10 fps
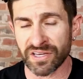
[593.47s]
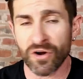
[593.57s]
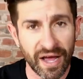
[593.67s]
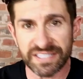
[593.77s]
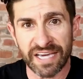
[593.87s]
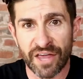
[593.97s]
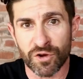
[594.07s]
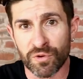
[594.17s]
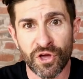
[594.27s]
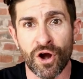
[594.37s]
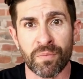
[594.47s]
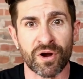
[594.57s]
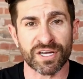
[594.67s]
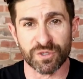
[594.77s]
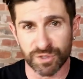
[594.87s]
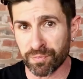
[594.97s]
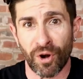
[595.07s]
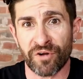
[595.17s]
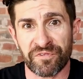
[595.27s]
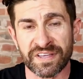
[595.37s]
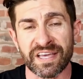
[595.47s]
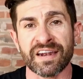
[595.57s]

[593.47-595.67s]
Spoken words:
You're not together with her because it was perfect